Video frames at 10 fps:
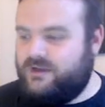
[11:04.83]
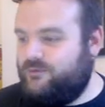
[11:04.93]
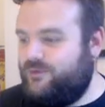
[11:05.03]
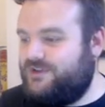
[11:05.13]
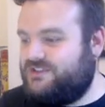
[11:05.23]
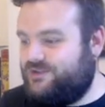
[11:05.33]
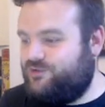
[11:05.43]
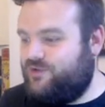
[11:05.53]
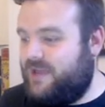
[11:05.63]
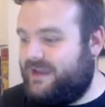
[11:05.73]
which is a
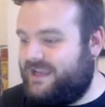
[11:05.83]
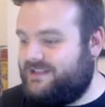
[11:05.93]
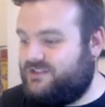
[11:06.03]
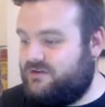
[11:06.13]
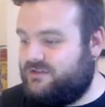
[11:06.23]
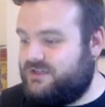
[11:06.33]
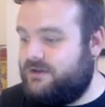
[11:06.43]
crime against Doctor